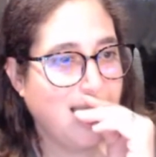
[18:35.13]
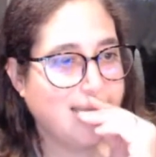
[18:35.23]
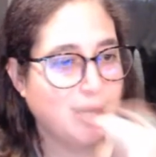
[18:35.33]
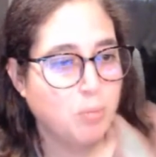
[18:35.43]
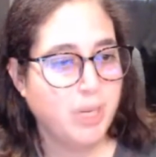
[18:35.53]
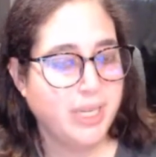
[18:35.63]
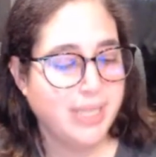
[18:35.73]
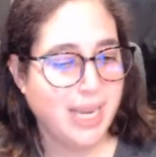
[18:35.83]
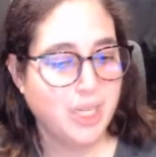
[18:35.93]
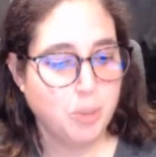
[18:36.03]
somebody
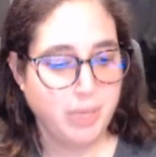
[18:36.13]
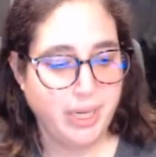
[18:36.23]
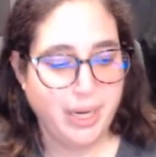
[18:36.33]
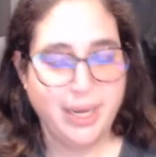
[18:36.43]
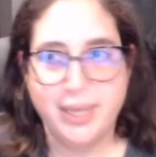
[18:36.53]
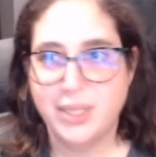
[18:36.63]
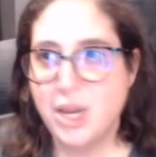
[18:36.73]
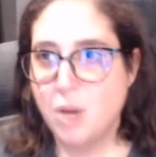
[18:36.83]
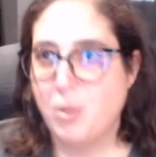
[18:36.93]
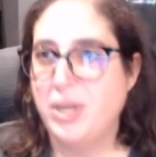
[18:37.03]
said to me is
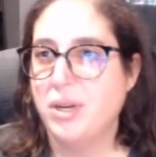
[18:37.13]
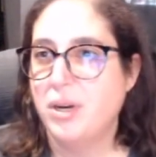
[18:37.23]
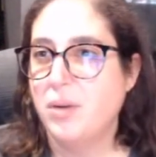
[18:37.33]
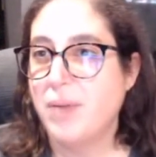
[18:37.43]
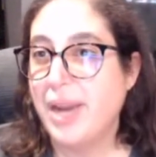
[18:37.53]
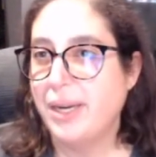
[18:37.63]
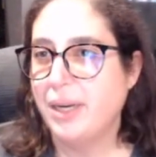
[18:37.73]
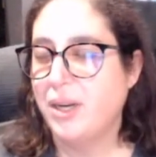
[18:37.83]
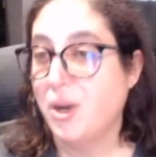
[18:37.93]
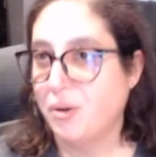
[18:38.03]
when you're
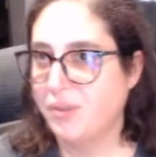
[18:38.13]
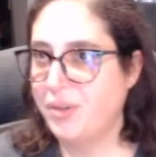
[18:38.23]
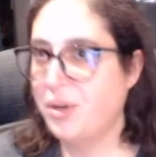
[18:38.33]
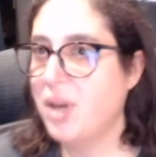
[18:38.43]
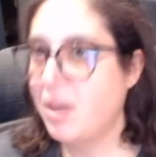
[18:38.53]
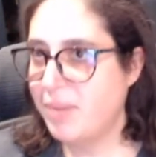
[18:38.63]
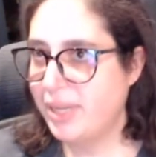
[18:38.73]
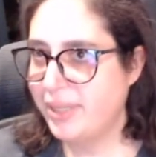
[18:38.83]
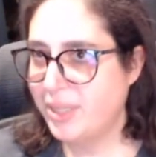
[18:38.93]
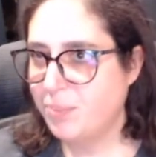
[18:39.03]
writing code review
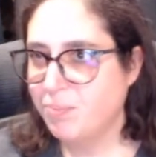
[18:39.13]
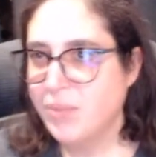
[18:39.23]
comments,